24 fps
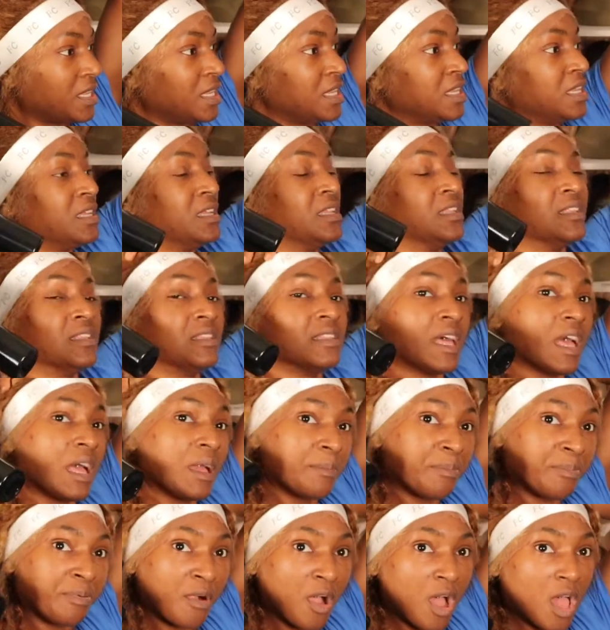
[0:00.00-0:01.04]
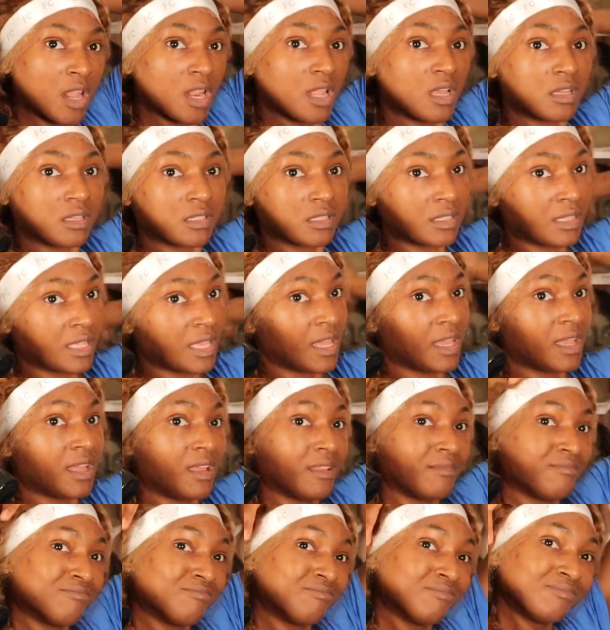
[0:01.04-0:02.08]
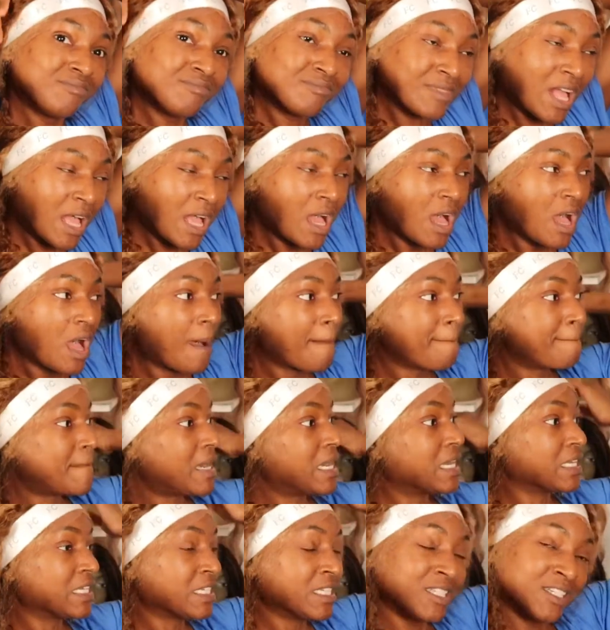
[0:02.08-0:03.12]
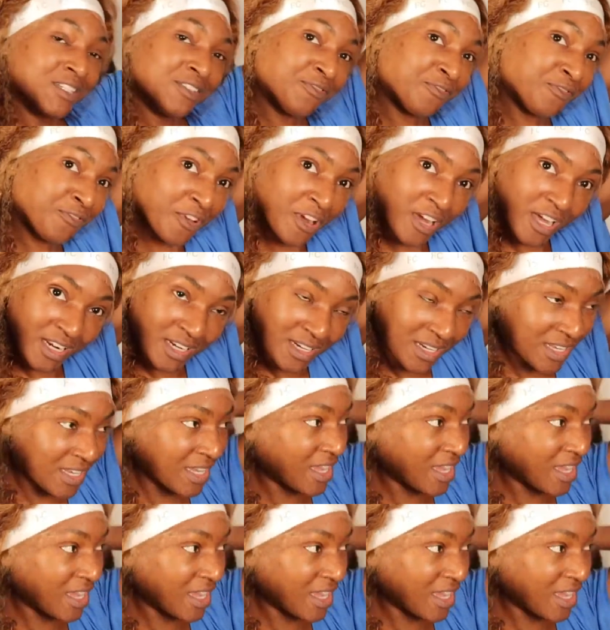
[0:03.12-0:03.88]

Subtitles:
in that product that my good friend